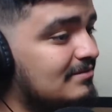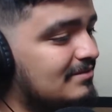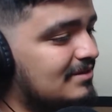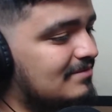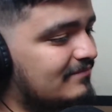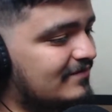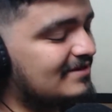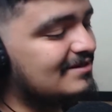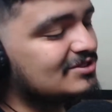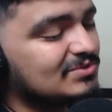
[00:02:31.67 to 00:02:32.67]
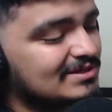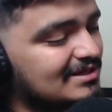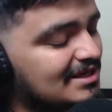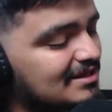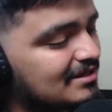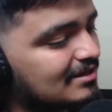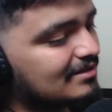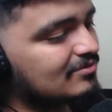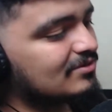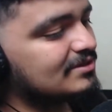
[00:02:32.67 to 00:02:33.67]
Damn, finally 28 and
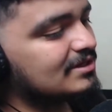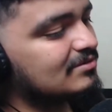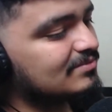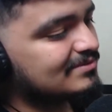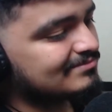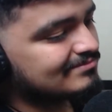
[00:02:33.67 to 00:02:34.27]
going to therapy.